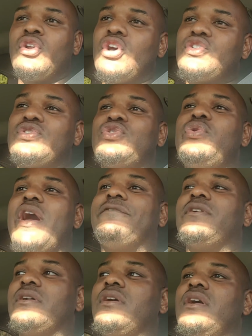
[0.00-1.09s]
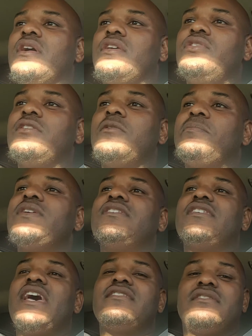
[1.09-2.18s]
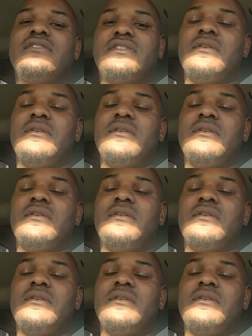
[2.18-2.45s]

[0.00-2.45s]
And also too, you have to, your business has to